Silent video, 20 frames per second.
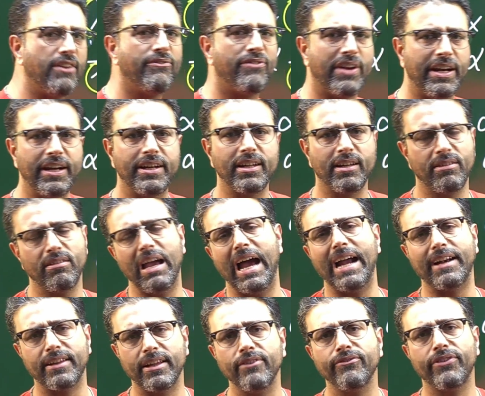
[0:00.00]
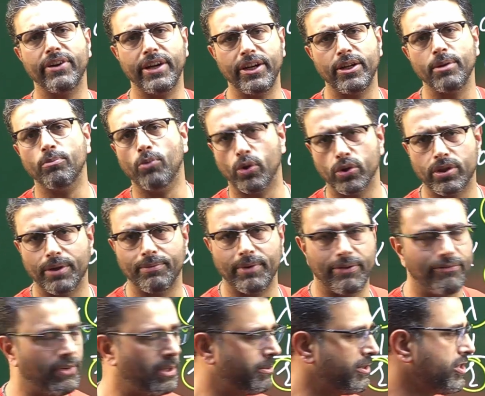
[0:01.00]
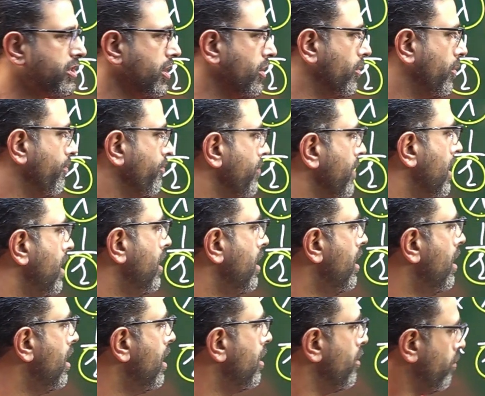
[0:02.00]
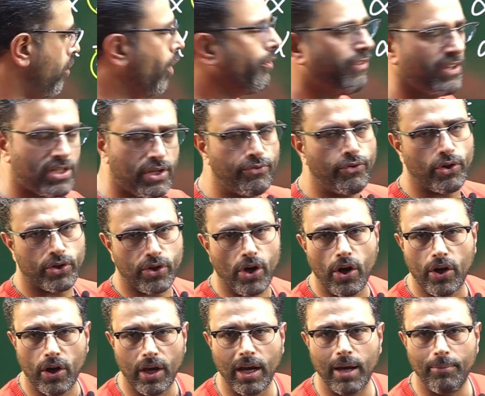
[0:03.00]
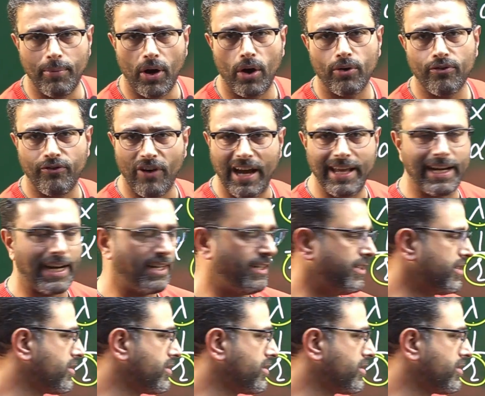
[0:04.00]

infinity, at infinity both of them will be 0. Obviously, we're talking about finite